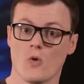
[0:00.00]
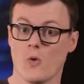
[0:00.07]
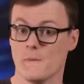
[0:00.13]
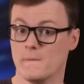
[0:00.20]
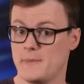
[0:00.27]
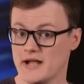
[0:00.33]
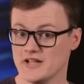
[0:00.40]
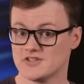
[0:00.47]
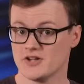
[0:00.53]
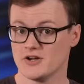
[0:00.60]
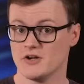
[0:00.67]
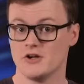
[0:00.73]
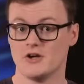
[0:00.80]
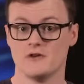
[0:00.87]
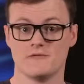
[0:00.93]
or
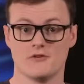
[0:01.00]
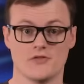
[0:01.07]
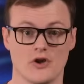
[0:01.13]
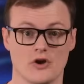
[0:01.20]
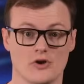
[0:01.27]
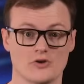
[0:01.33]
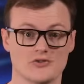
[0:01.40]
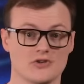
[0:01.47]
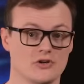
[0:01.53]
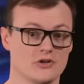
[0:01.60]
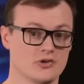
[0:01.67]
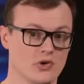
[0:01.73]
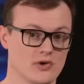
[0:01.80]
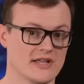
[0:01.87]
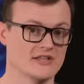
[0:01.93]
better, for those
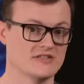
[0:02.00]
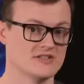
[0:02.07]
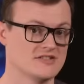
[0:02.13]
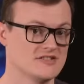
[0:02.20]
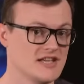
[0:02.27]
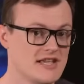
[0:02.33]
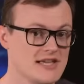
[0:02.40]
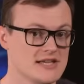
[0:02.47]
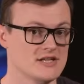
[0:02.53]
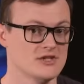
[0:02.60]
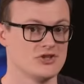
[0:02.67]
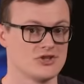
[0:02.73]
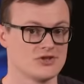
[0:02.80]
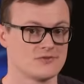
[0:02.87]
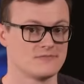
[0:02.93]
looking to
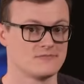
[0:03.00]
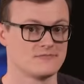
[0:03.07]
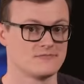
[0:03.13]
teach.